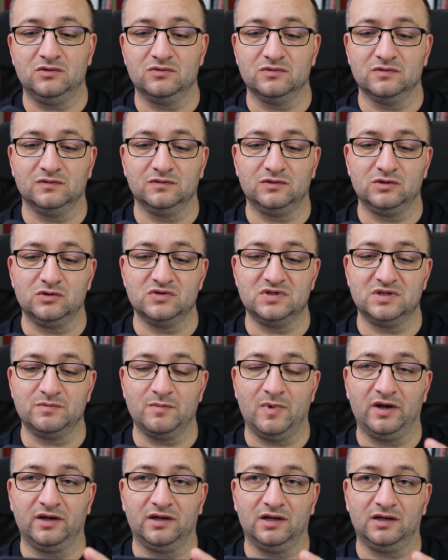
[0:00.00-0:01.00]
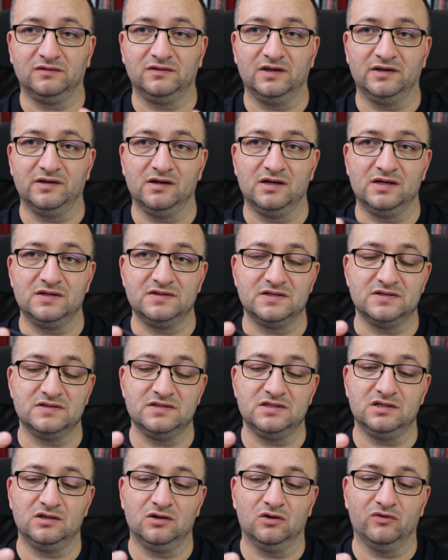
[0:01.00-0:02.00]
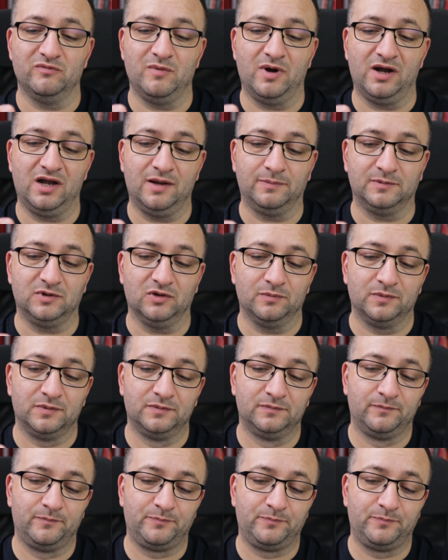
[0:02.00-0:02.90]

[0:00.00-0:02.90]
using my internal SSD of my laptop.